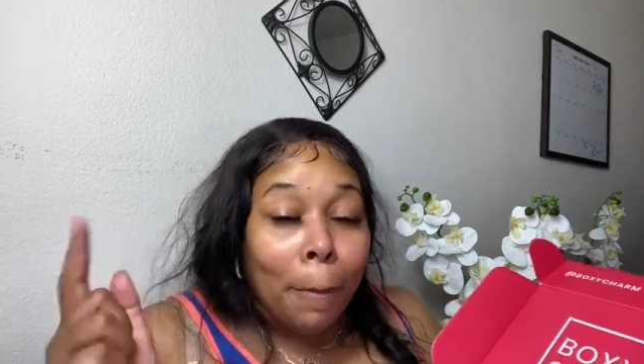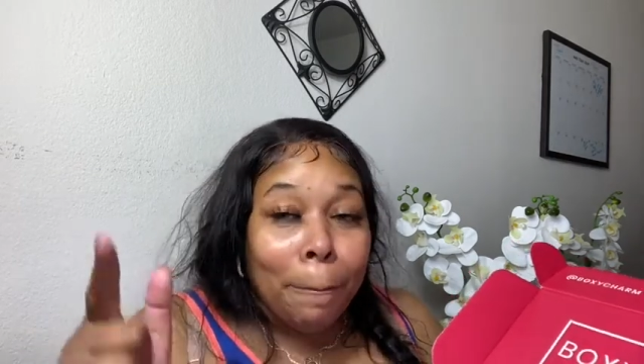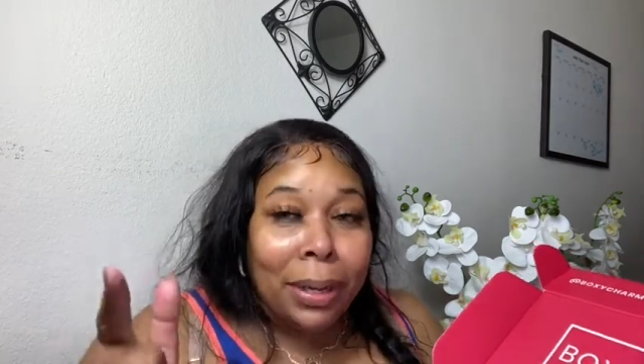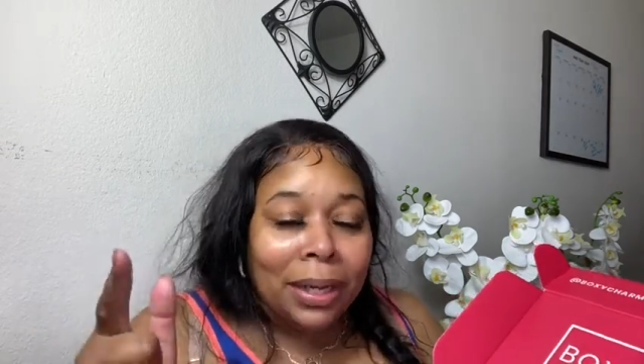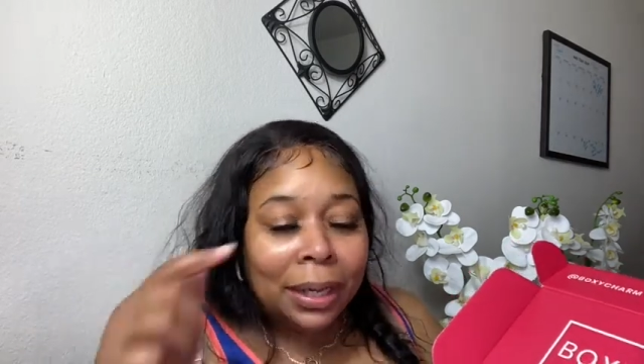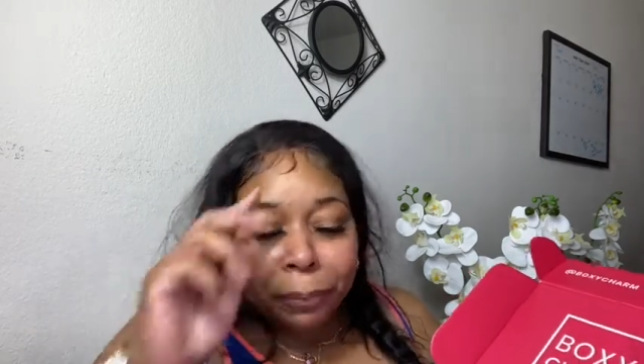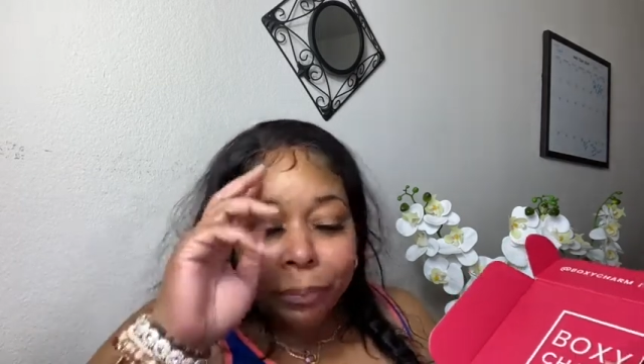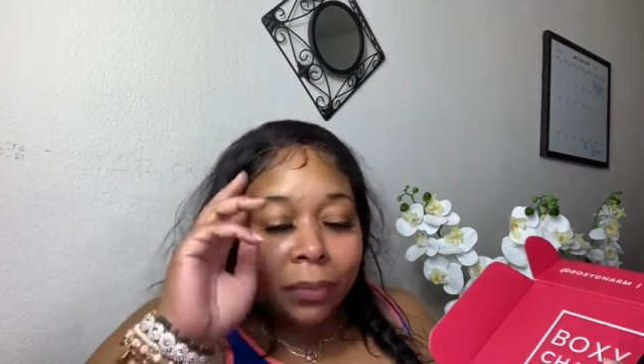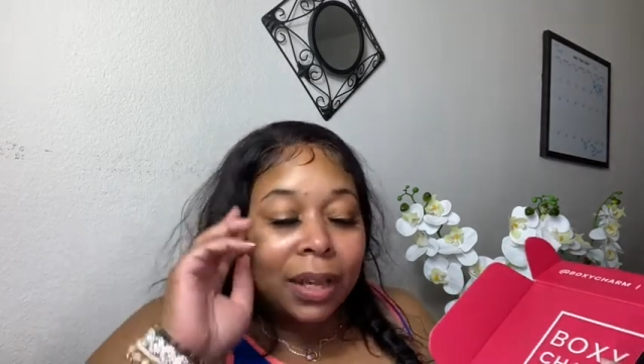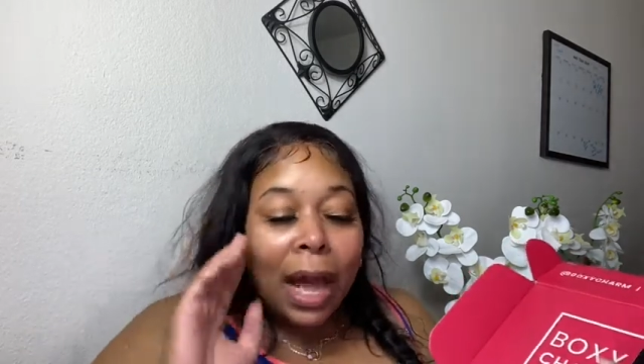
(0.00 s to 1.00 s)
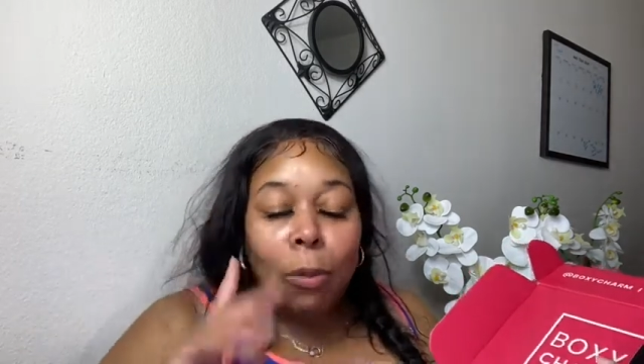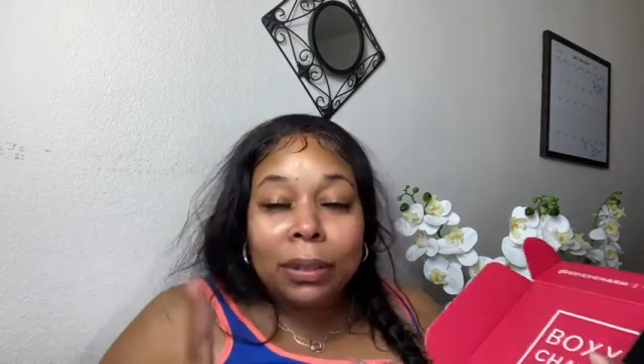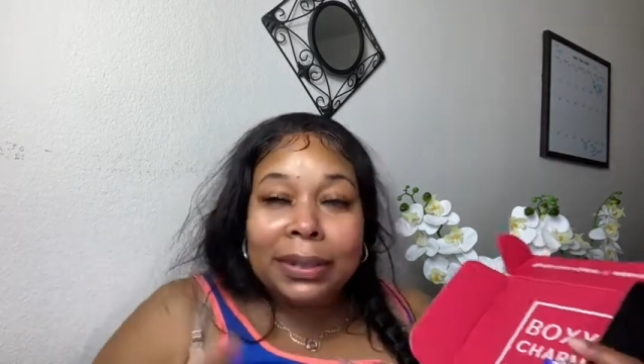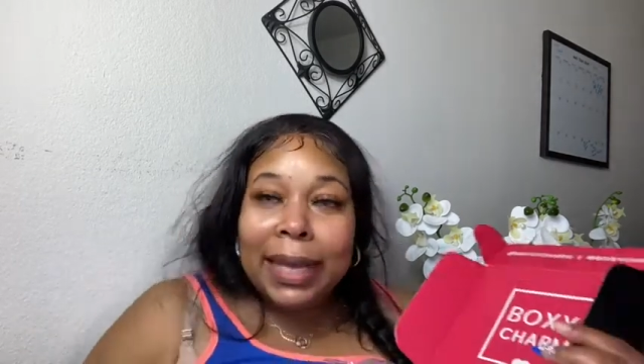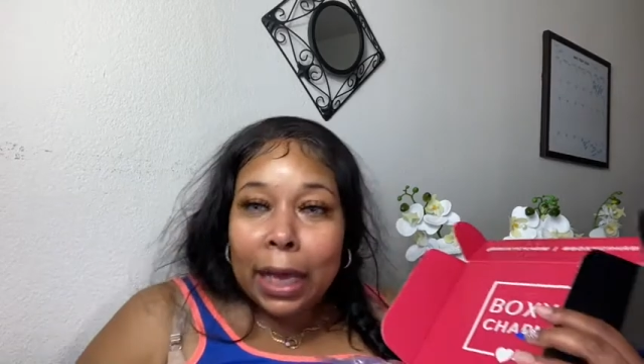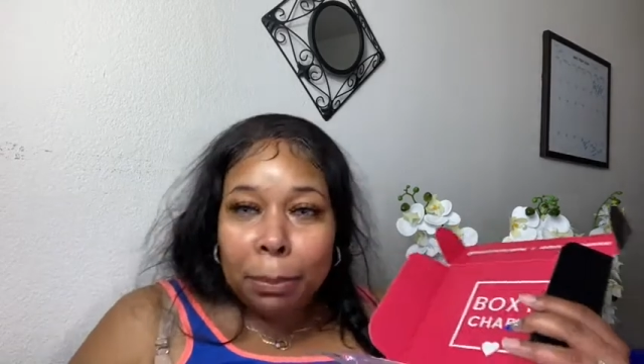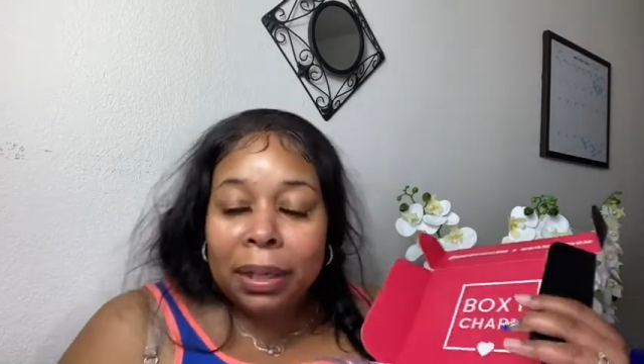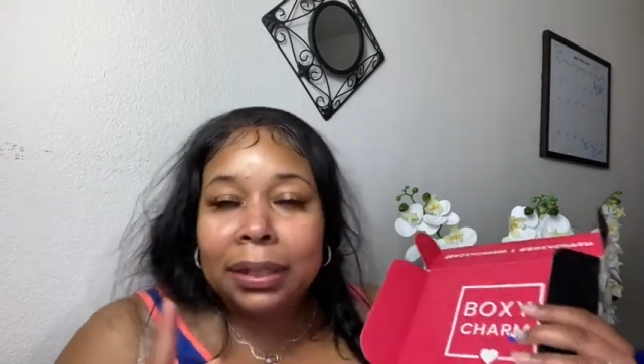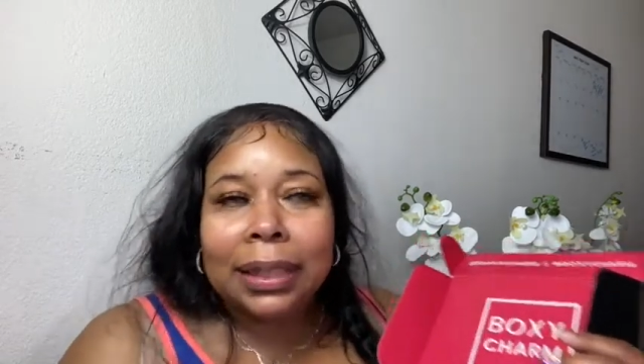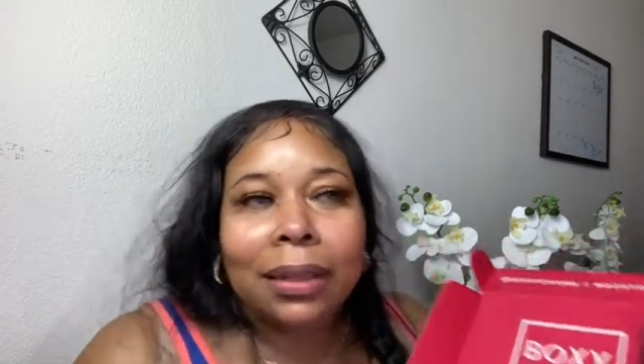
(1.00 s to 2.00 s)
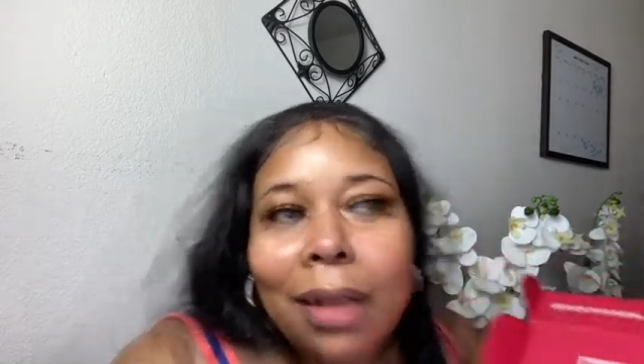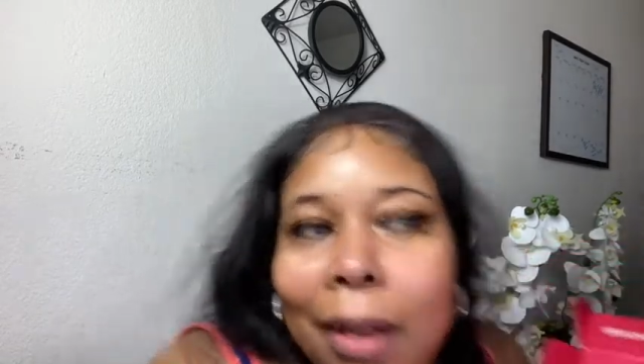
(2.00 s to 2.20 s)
but i was sad because i thought